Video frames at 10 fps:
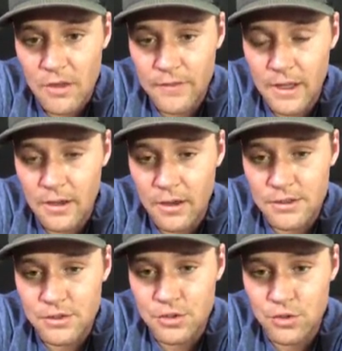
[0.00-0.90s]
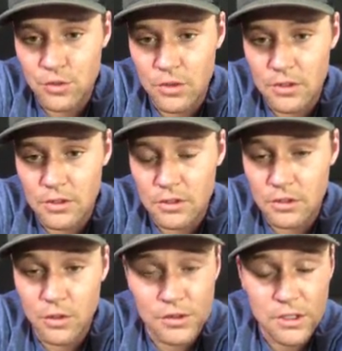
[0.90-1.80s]
it can cause you to
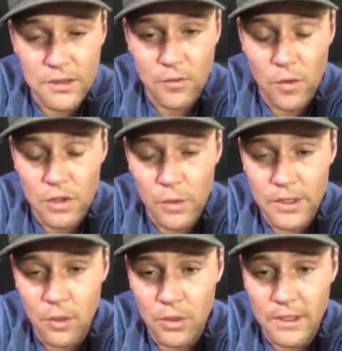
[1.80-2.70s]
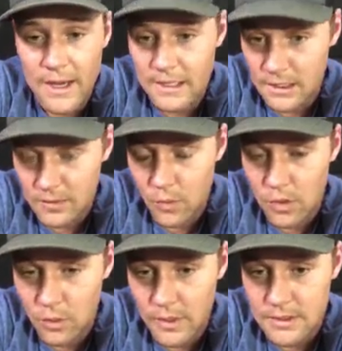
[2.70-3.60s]
lose a lot of water weight or gain a lot of
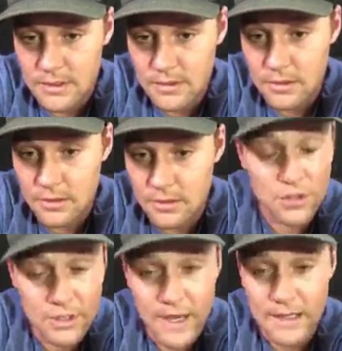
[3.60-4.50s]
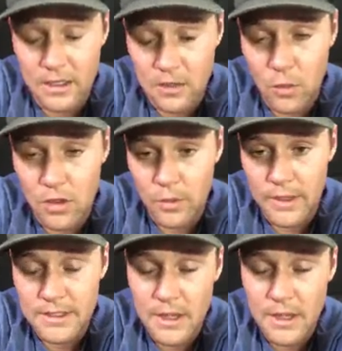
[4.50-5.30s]
water weight. Usually gain a lot of water weight.